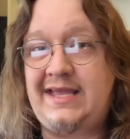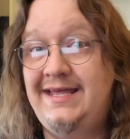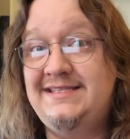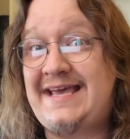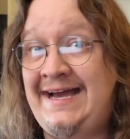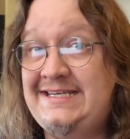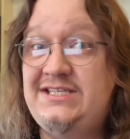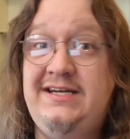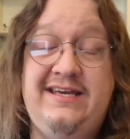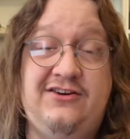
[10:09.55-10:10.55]
And it's
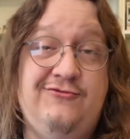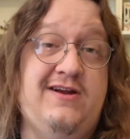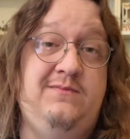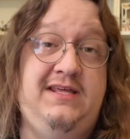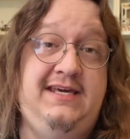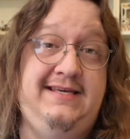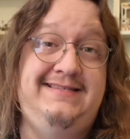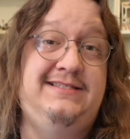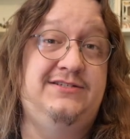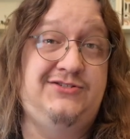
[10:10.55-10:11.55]
actually incredibly
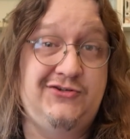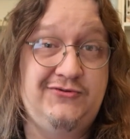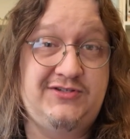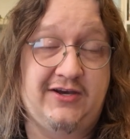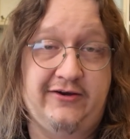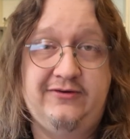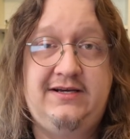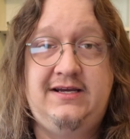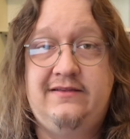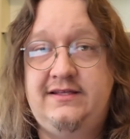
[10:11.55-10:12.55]
easy to do so.
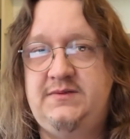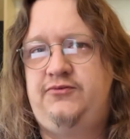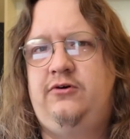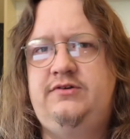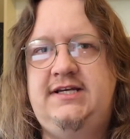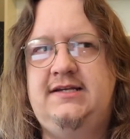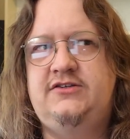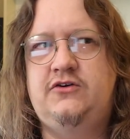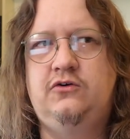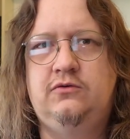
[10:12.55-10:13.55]
There's a
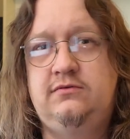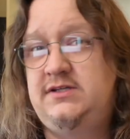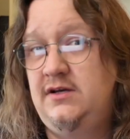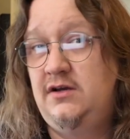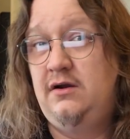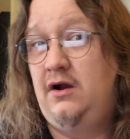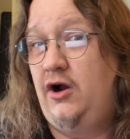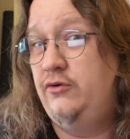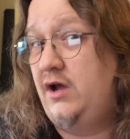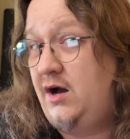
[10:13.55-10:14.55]
project called
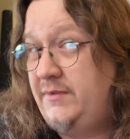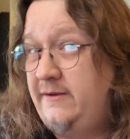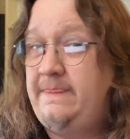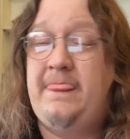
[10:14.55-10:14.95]
Ollama,